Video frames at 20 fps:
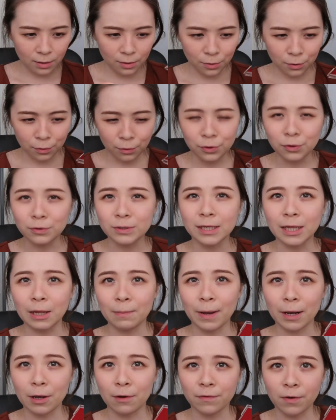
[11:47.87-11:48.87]
you know, using the
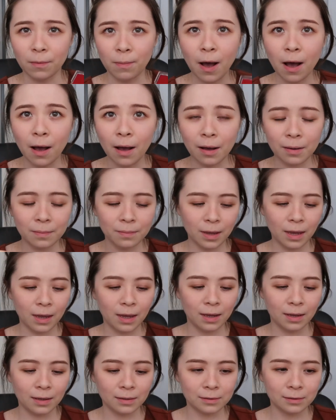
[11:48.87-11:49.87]
back of your palm
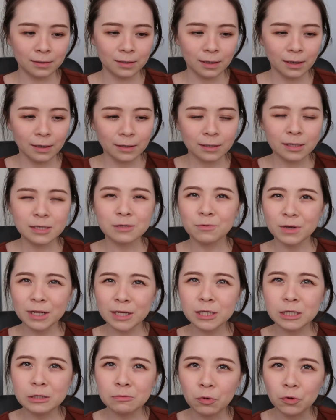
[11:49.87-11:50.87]
and just really
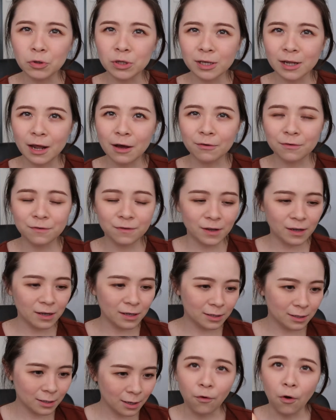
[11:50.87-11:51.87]
smooth it out
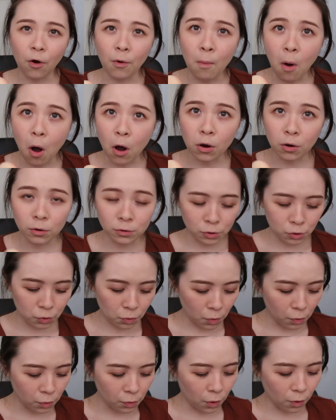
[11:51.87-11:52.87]
first for more
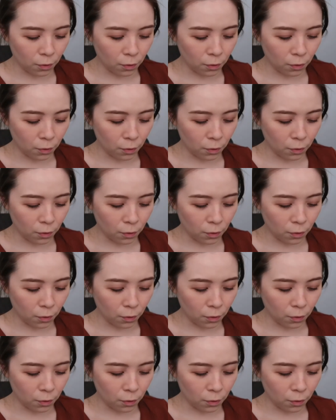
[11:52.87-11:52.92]
control.